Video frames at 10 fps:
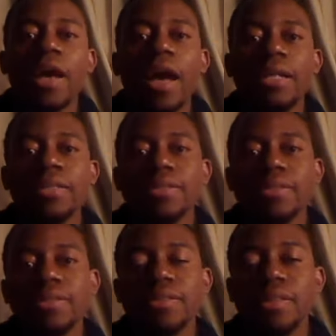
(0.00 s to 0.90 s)
and
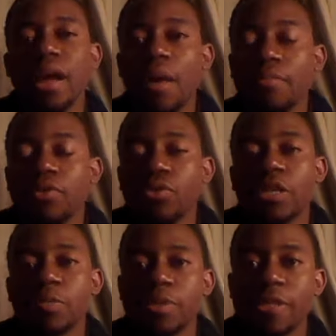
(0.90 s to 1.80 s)
I'm
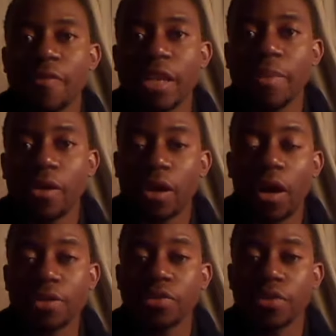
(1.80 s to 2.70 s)
talking specifically about
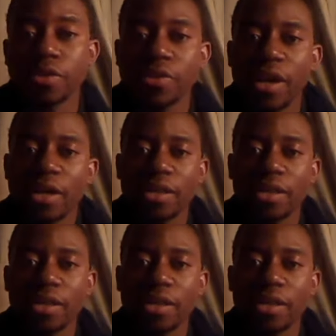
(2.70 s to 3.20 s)
carotenoids.